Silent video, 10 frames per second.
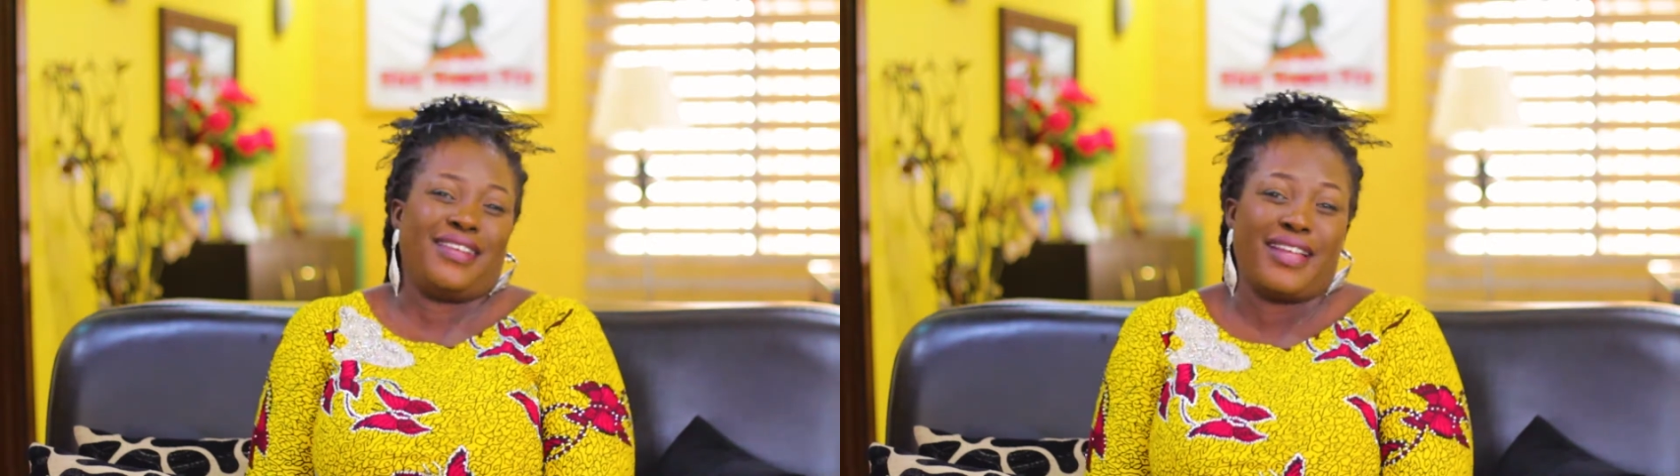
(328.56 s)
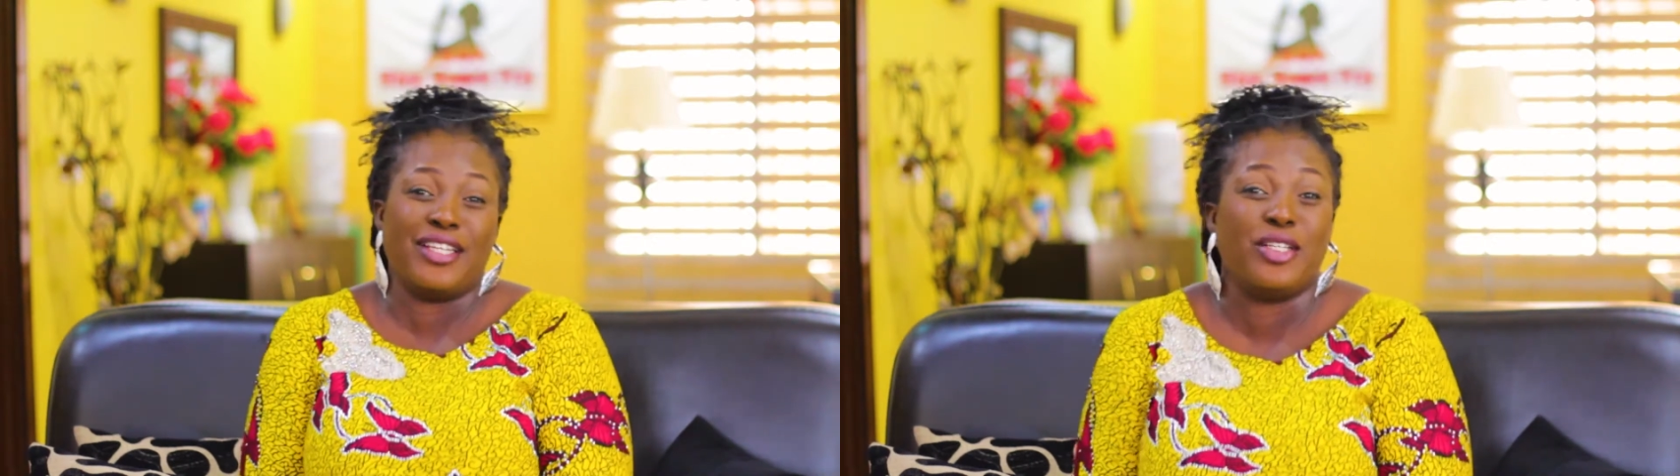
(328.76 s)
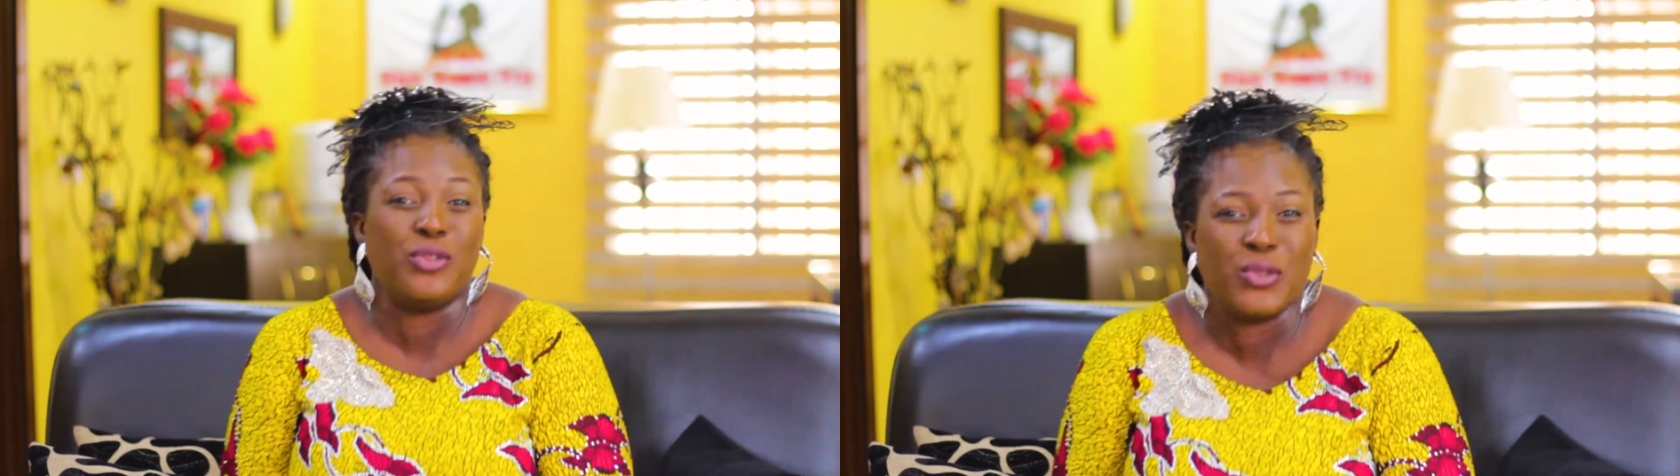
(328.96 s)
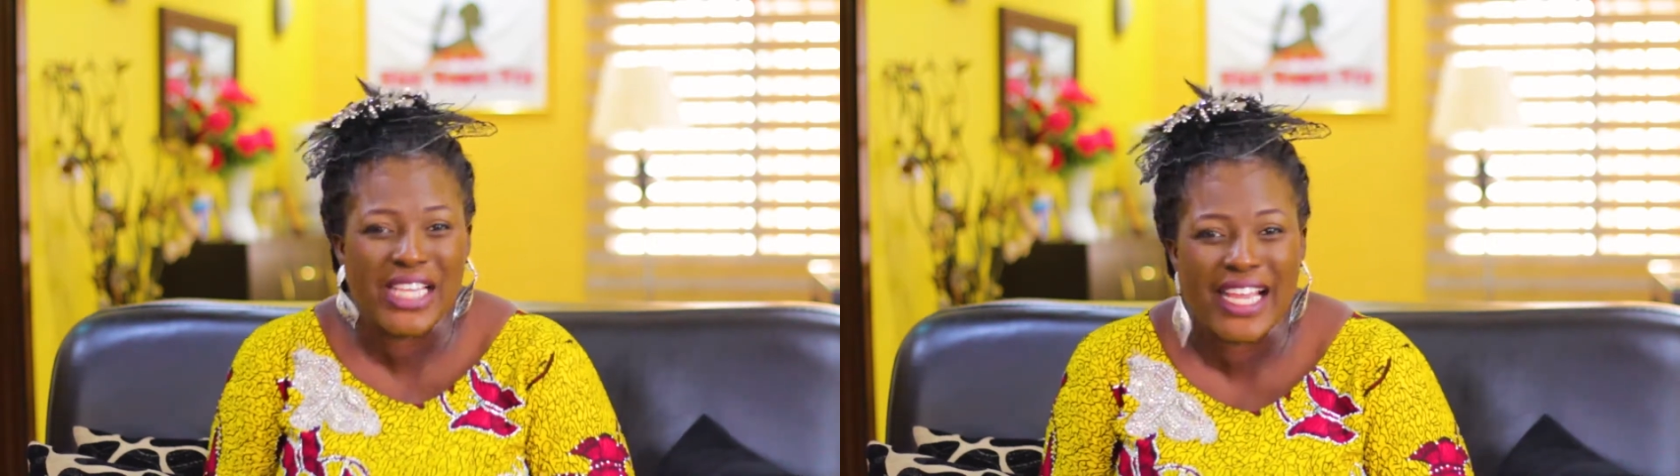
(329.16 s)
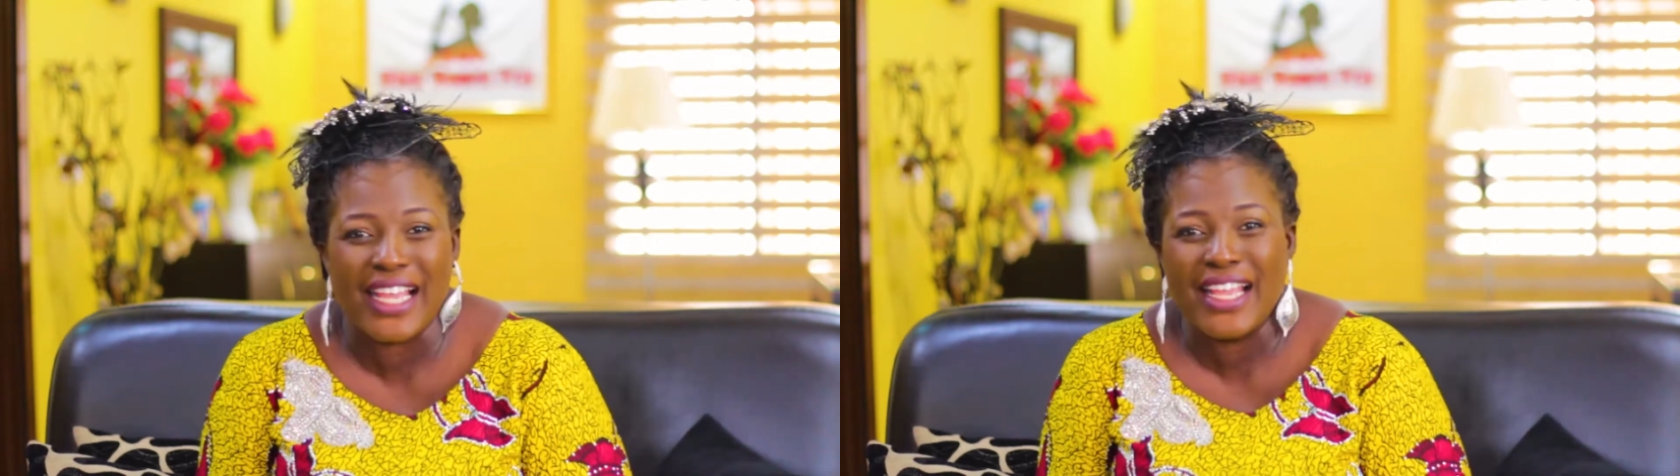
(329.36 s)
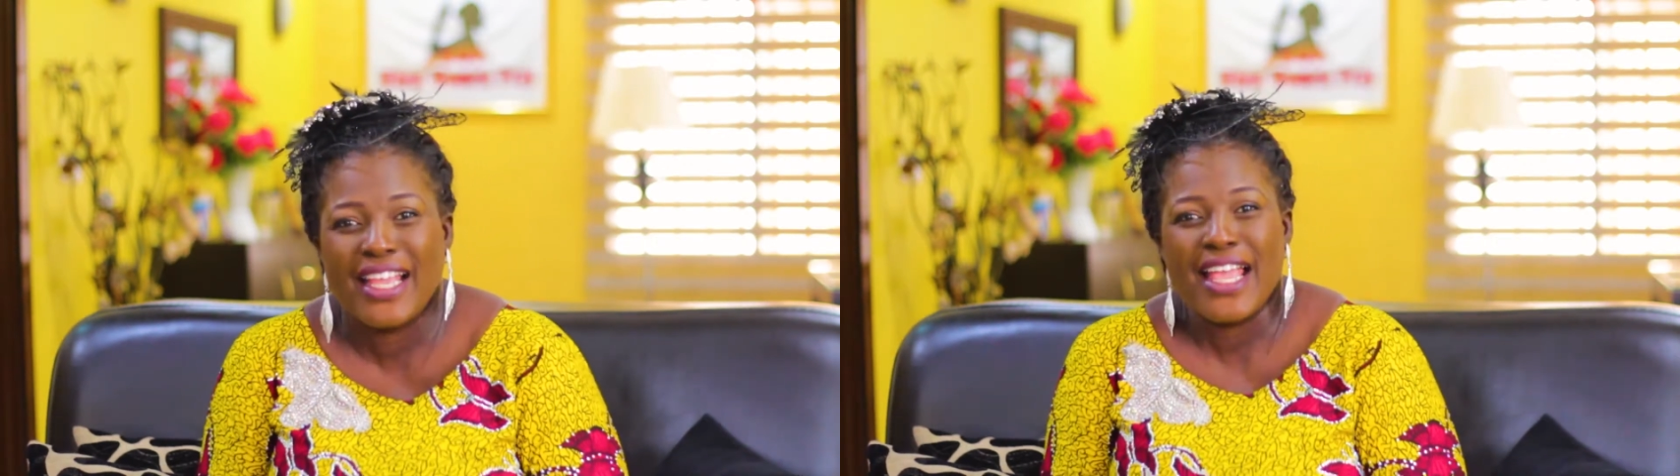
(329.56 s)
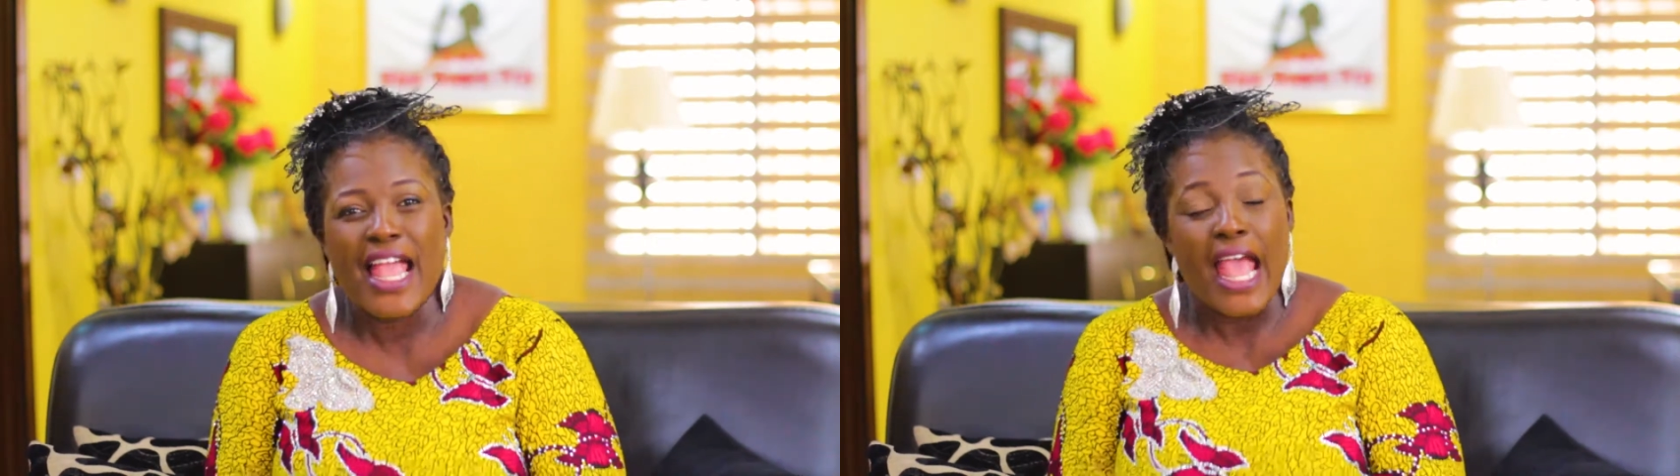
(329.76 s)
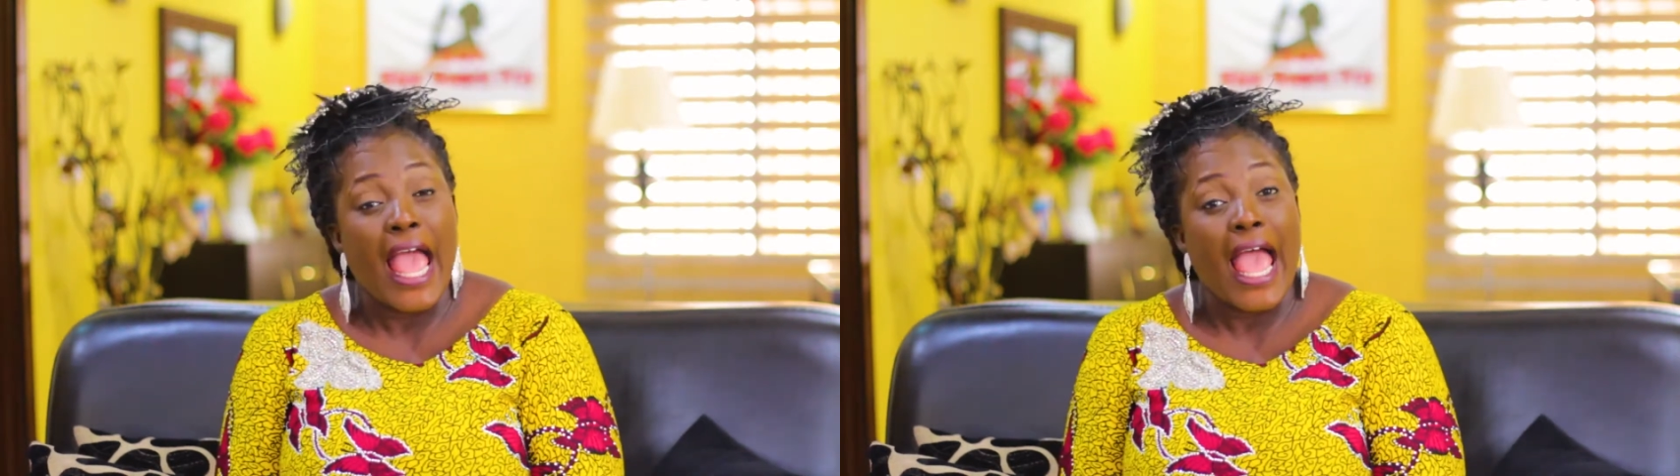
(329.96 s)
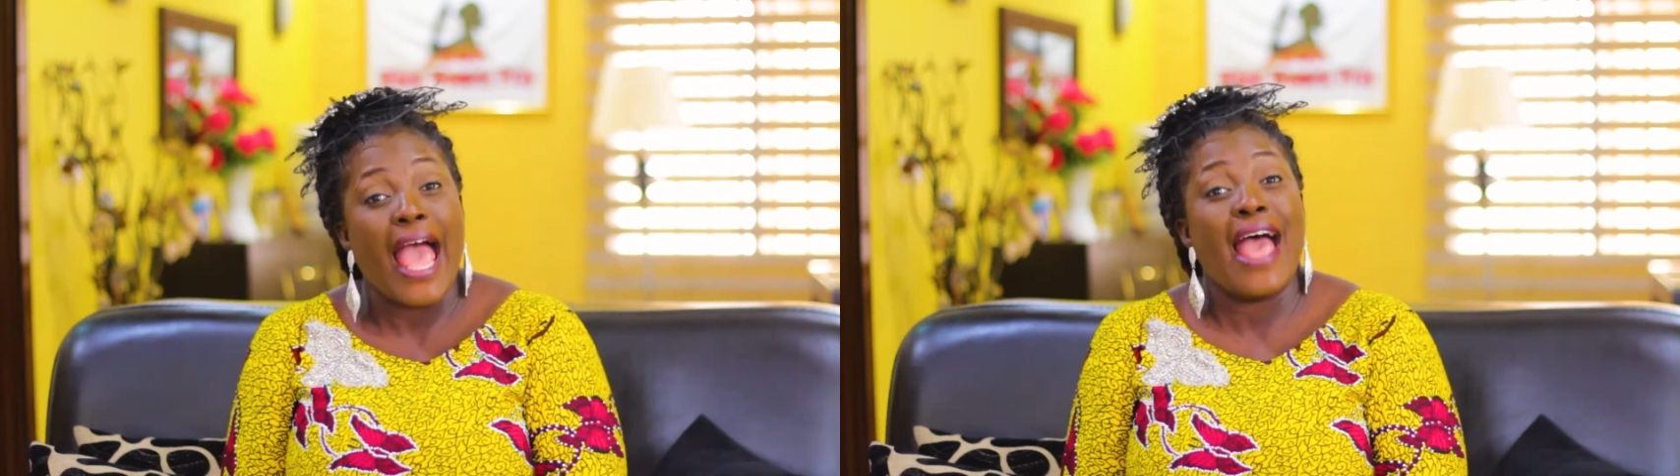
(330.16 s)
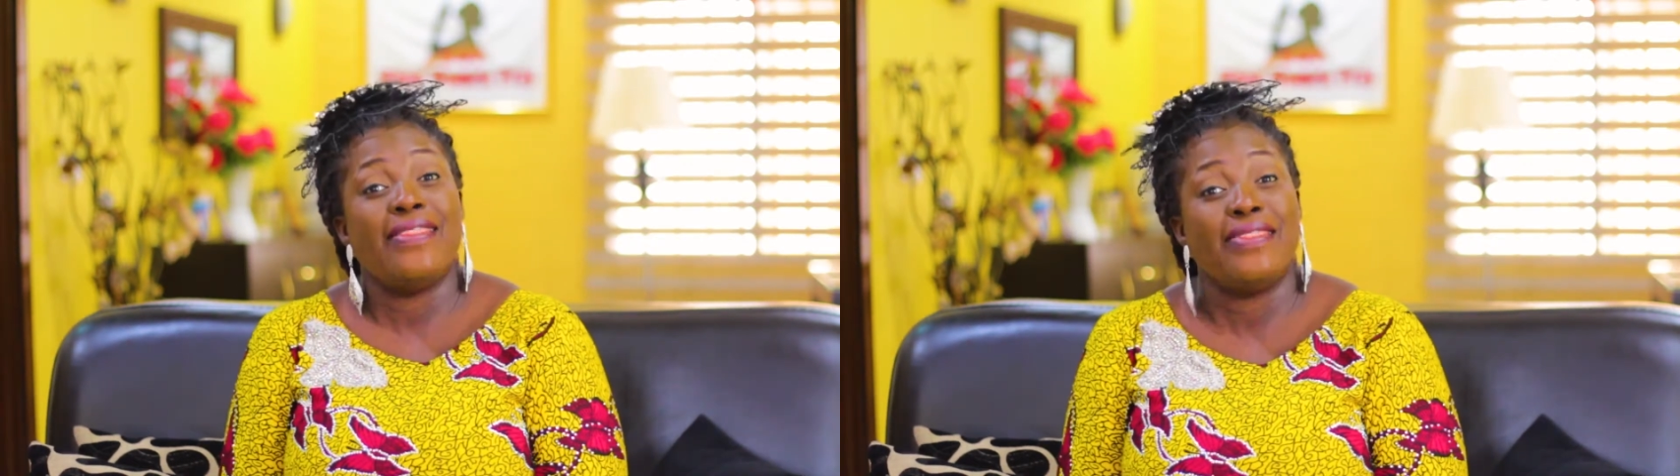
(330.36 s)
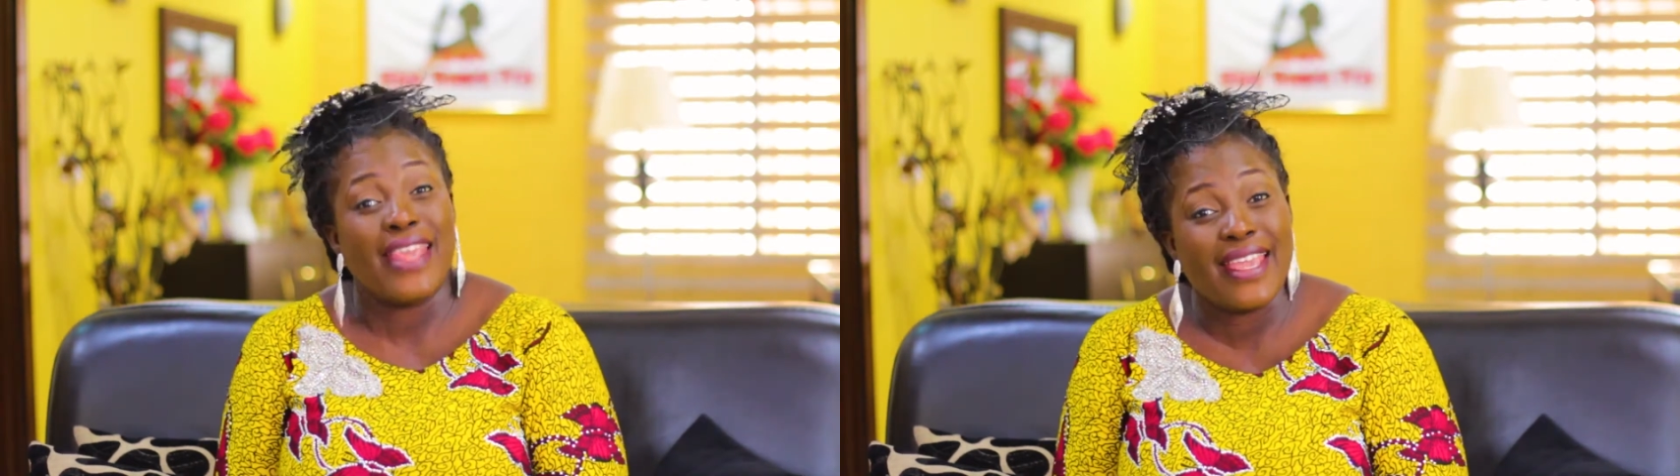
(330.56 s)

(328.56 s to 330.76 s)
Hallelujah. And